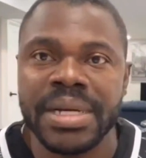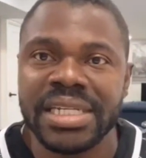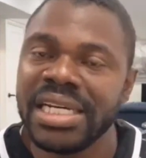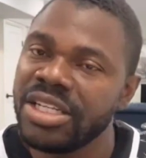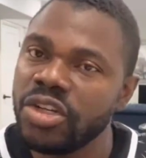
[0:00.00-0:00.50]

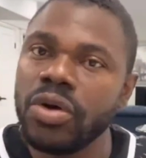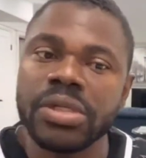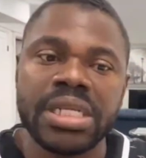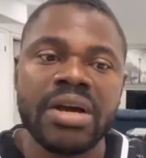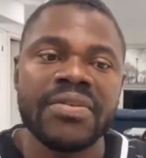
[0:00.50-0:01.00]
this
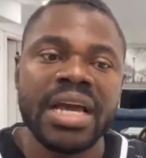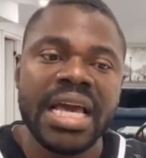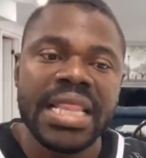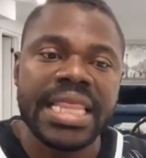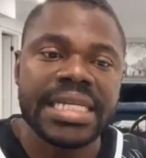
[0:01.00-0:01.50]
is on
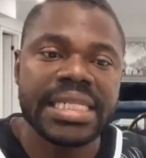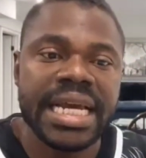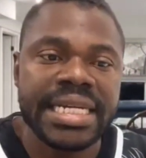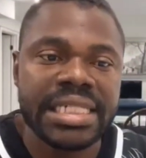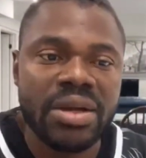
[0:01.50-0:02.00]
common
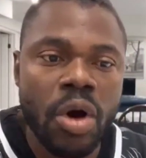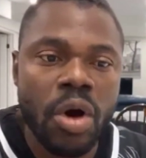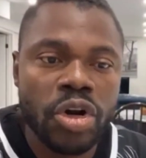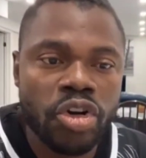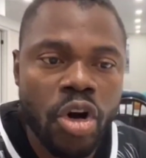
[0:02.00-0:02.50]
law.
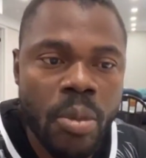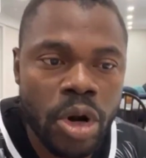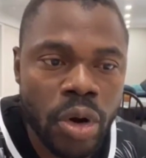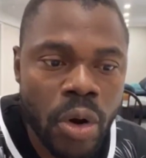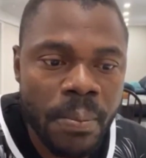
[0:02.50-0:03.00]
And if
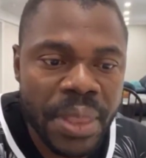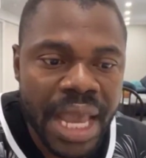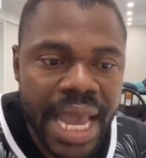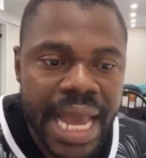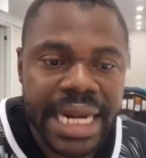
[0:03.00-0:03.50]
anybody has
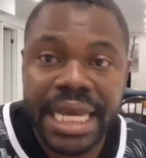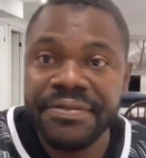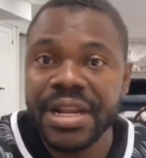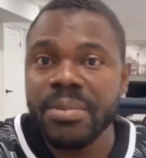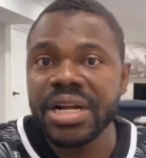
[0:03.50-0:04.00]
questions, please
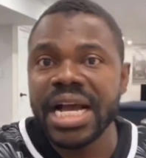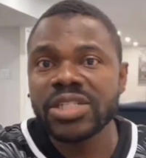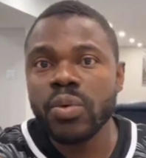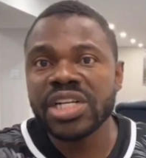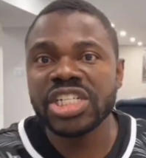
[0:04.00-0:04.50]
post them
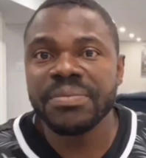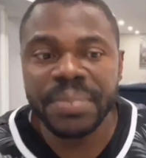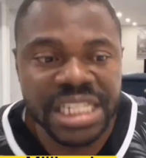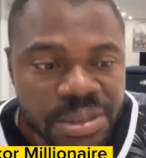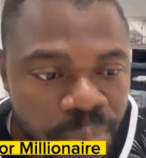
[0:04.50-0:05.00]
down there.
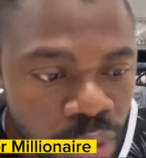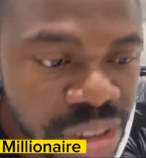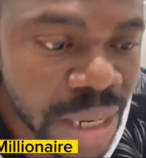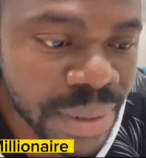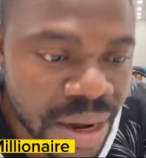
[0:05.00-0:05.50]

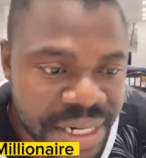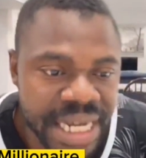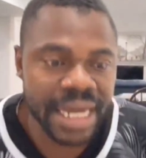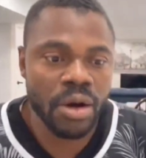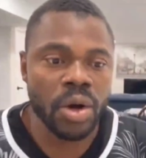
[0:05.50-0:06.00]
Otherwise,
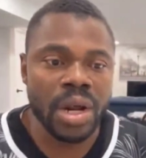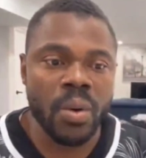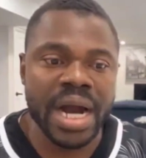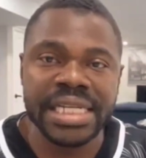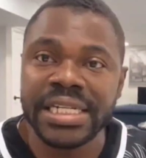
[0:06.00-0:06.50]
feel free to
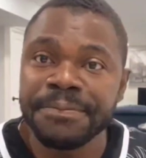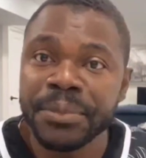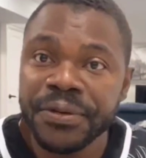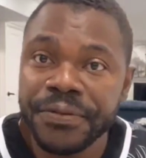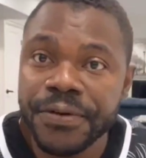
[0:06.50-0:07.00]
use this.
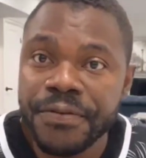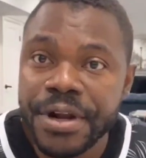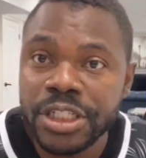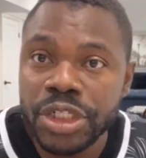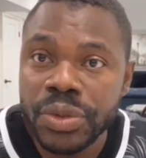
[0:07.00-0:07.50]
Now,
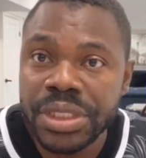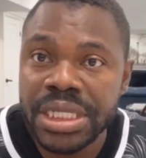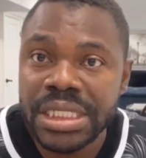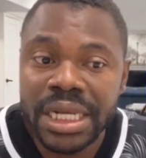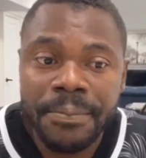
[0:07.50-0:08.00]
somebody
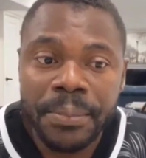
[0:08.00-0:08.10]
may be